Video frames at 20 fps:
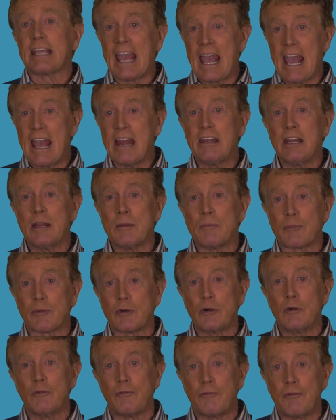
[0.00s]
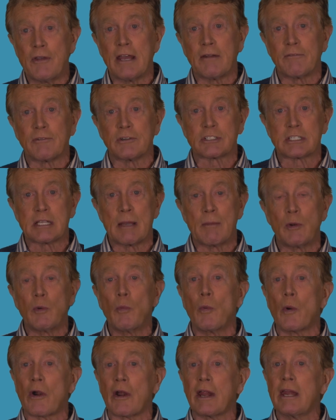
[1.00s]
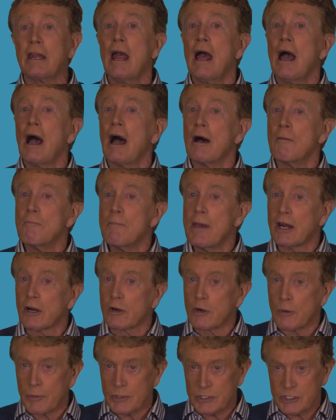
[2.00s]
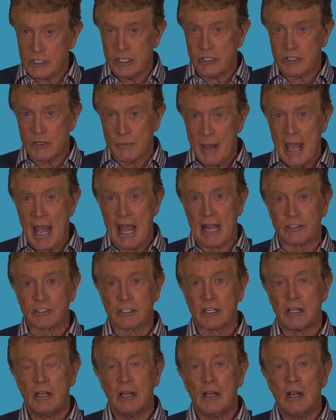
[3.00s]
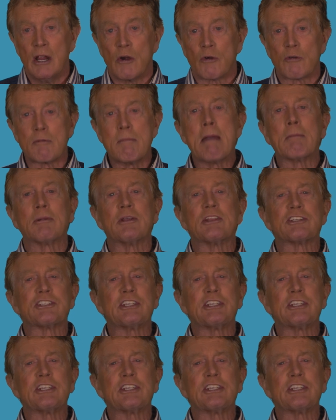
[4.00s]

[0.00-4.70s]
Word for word: can improve fit for someone wearing a medical procedure mask. Remember, the